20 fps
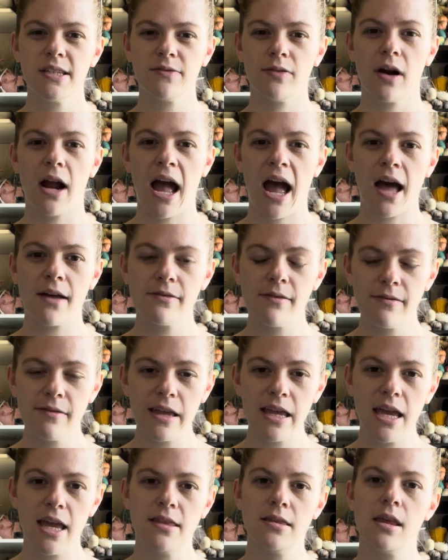for half of
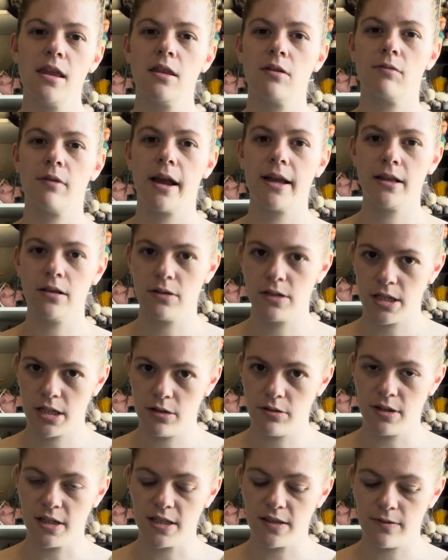it and then the regular
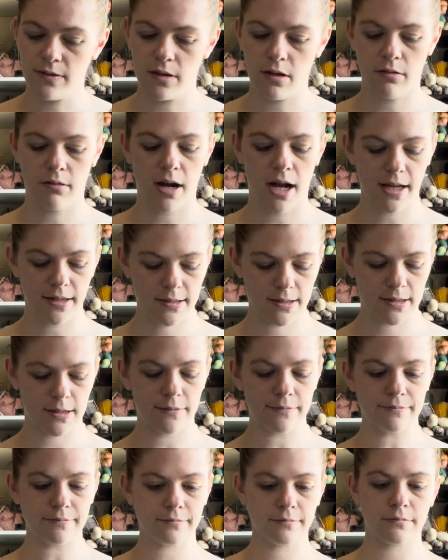decrease for the rest.
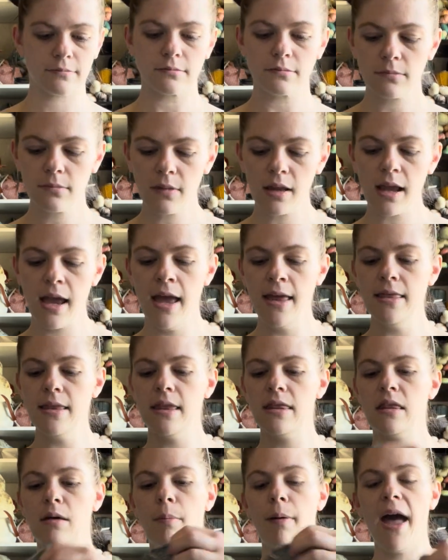And
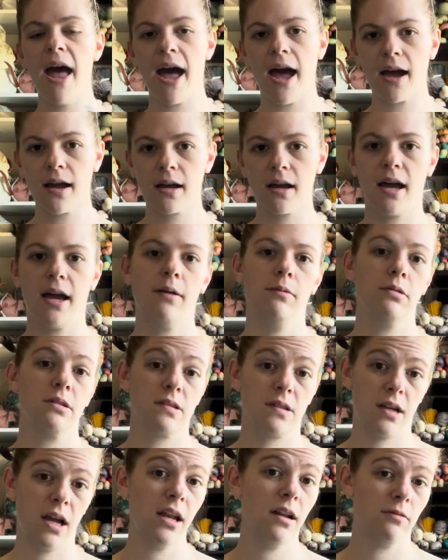then the back, I was
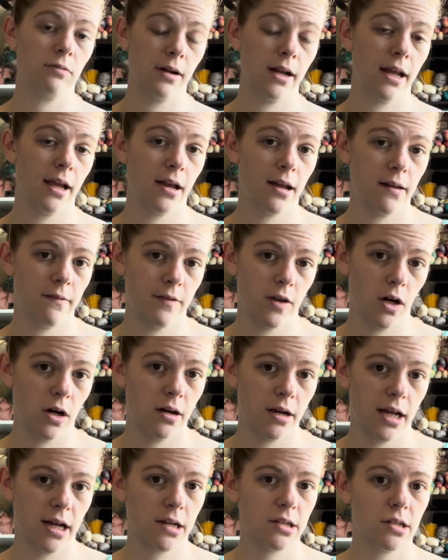kind of running out of
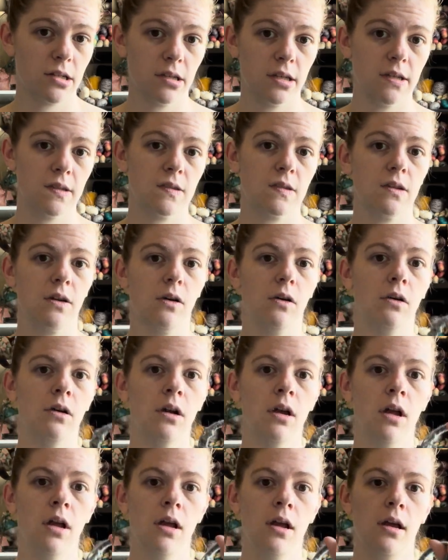yarn actually. So
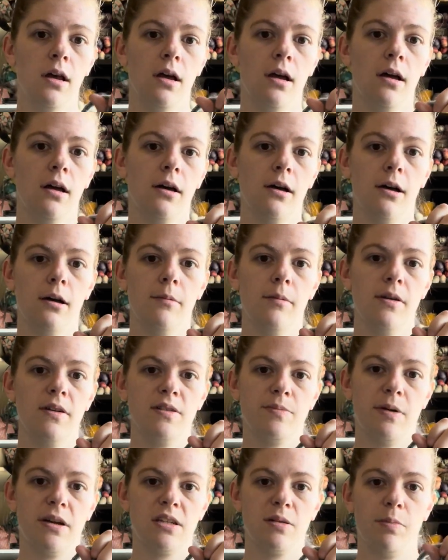I was
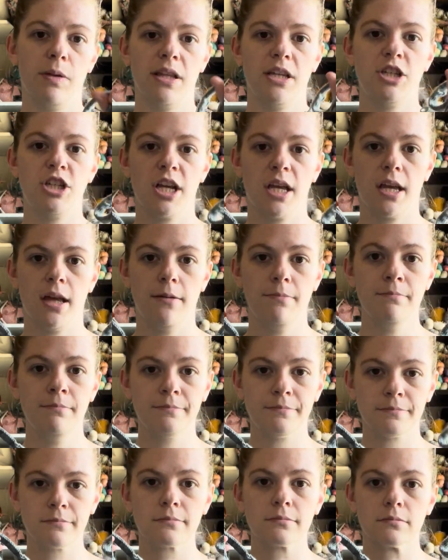about to play chicken.
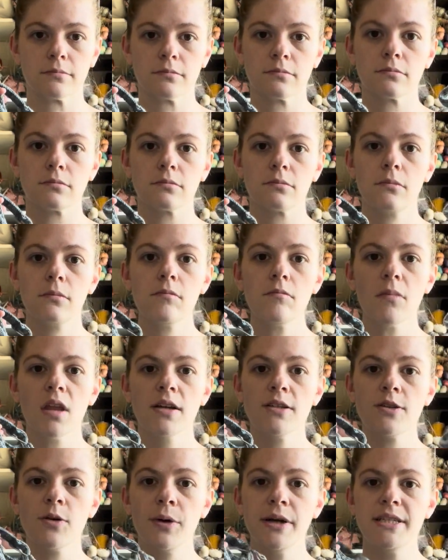
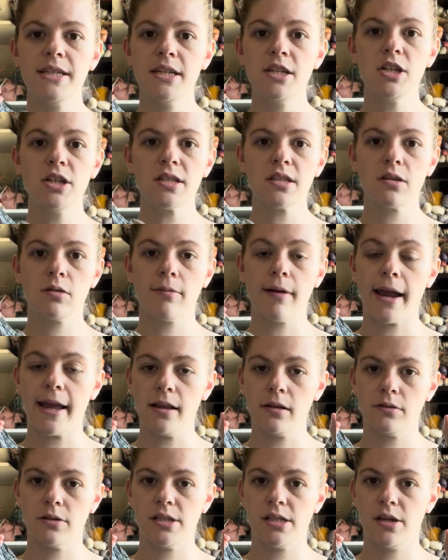So I did just the
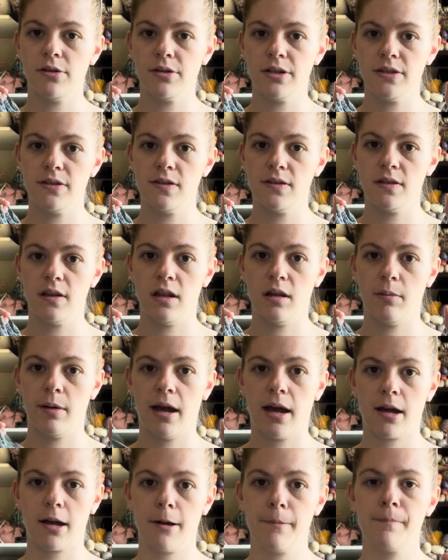regular decreases on the
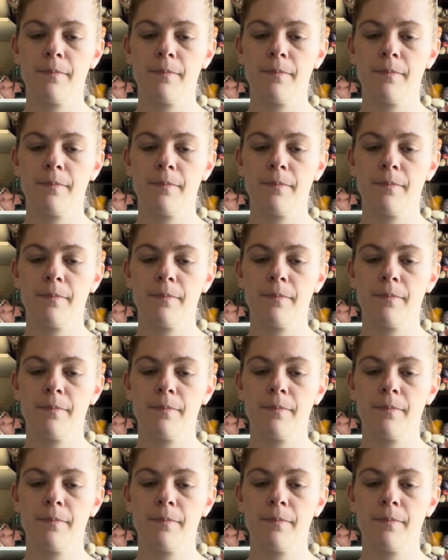back.